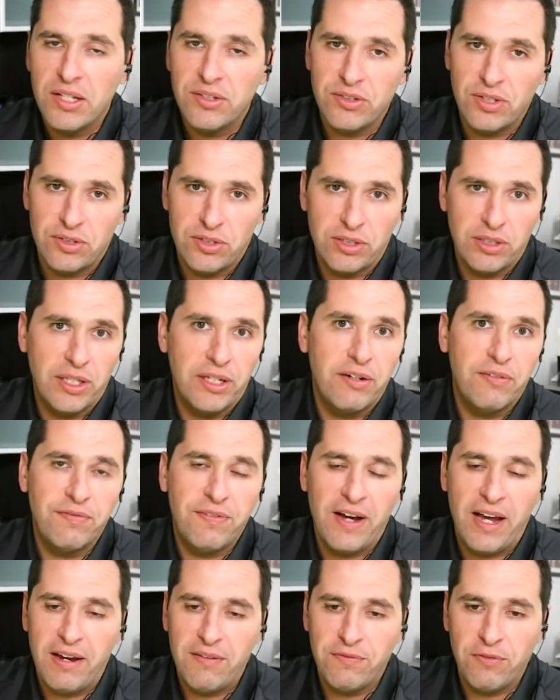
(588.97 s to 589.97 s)
to
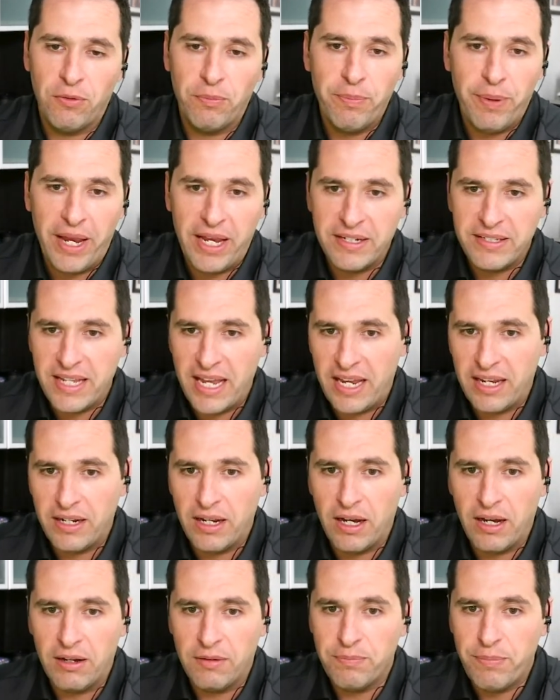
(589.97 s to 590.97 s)
solidify for bad
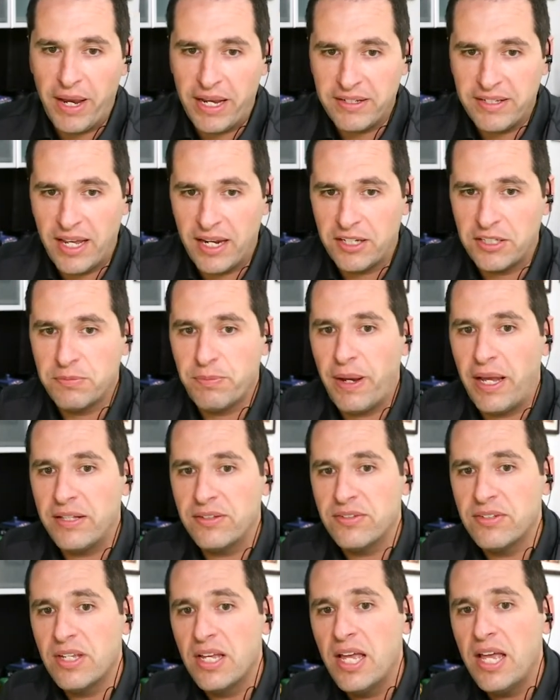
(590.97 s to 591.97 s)
debt
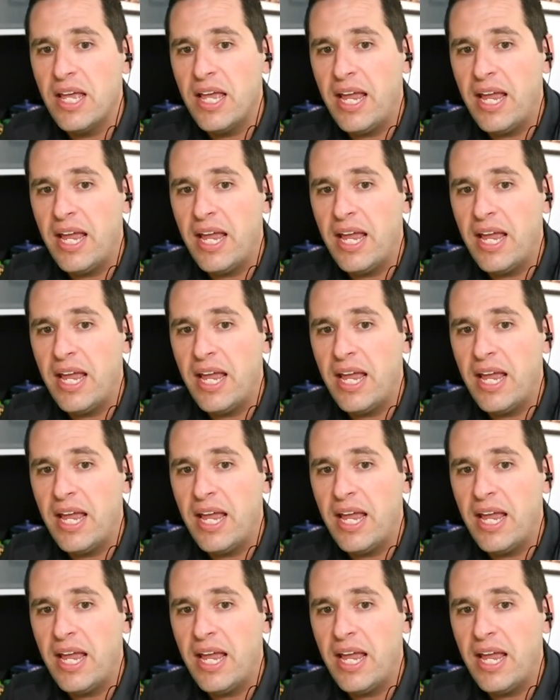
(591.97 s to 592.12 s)
expense